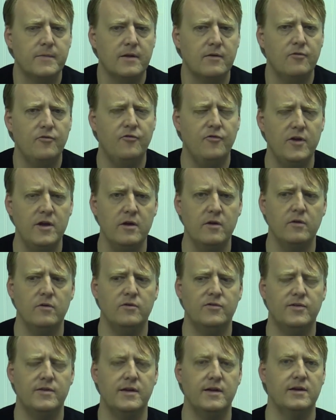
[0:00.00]

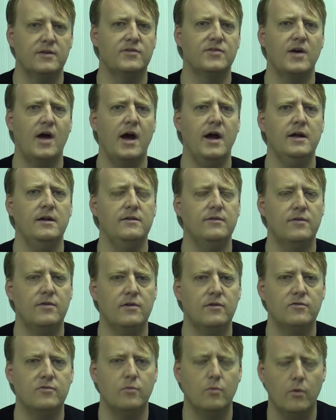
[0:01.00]
fears and the anxieties of
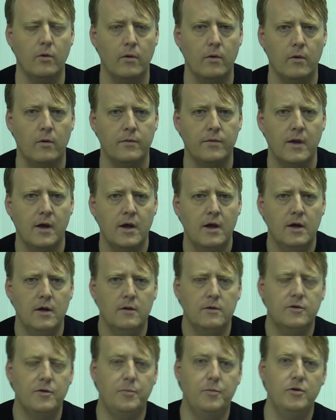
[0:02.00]
this world,
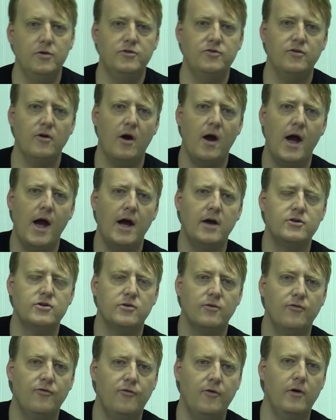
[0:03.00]
to put your eyes,
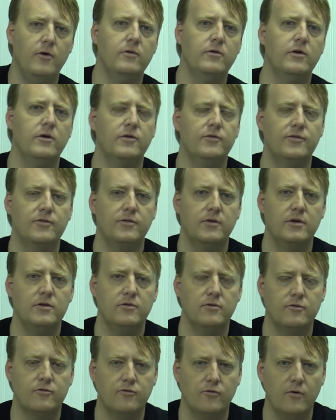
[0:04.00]
your focus, and
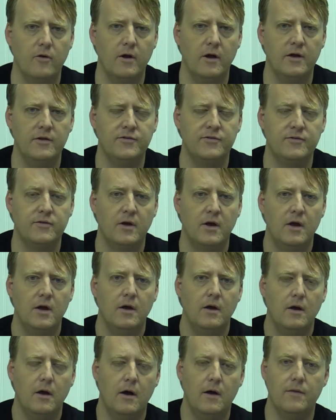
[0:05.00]
your trust
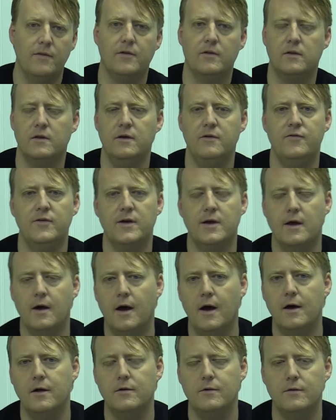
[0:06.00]
on the living
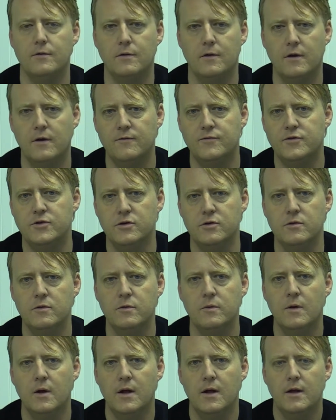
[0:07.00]
God who loves
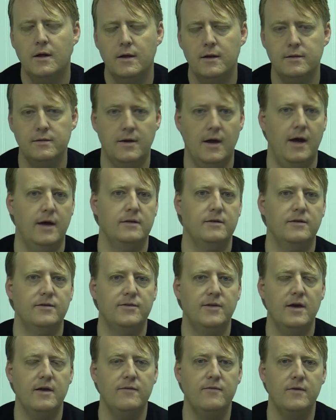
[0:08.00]
you and died to
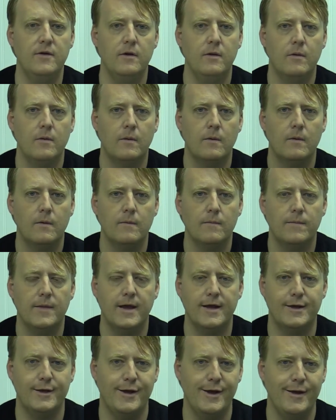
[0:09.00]
save you.
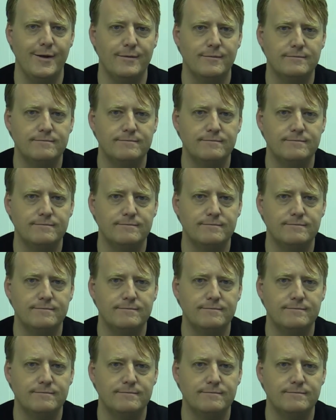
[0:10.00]
Thank you.